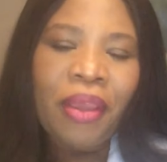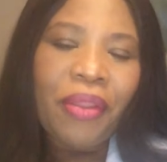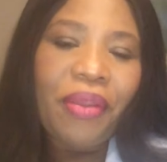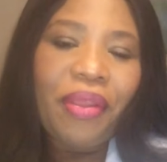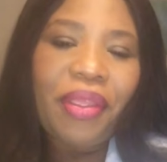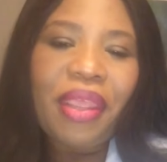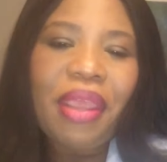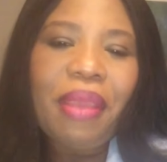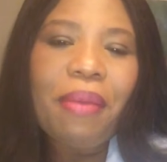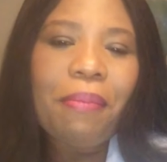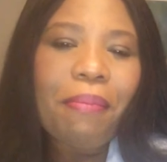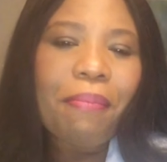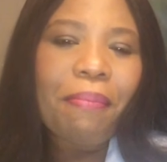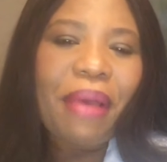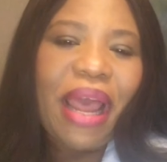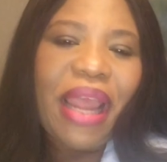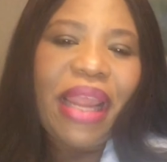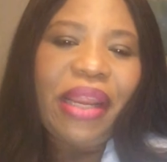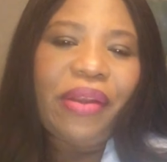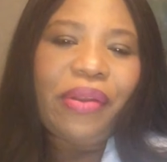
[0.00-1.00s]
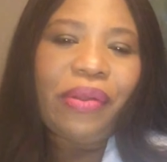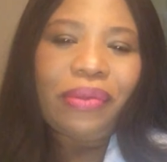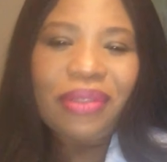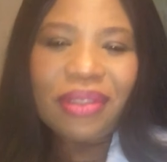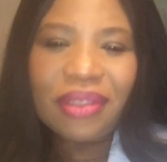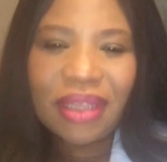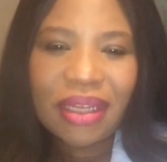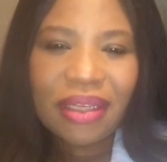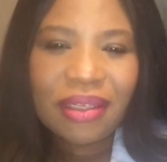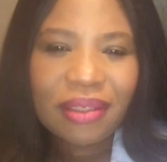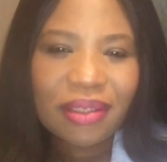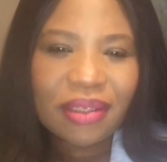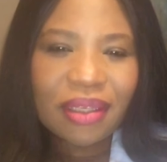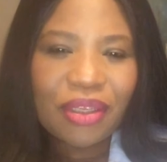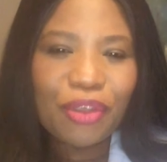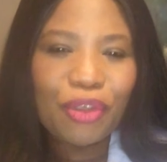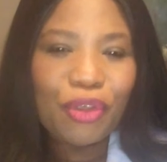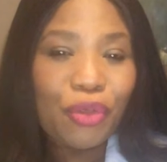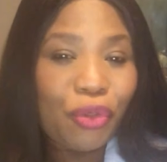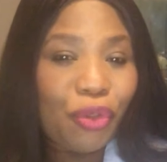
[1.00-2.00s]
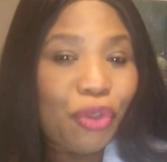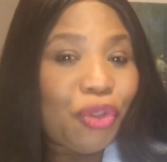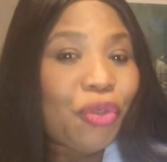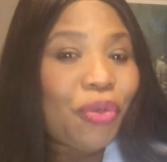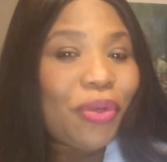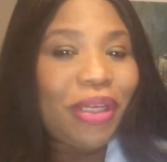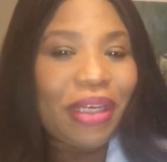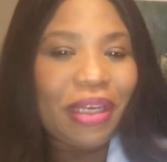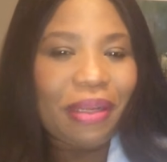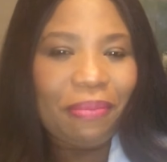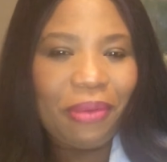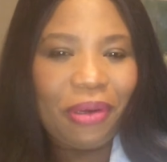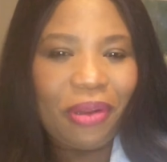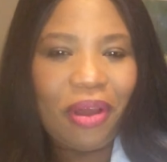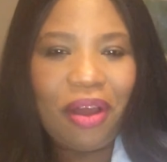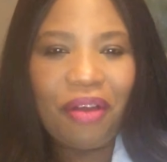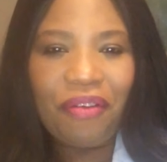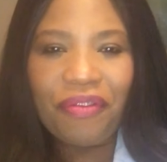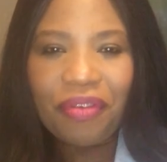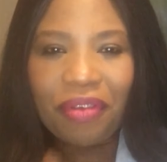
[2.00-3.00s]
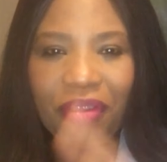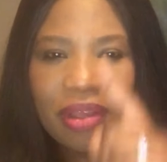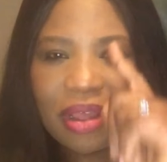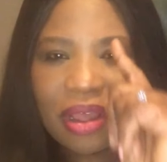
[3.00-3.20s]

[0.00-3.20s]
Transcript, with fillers: You think buying those things is you showing them love?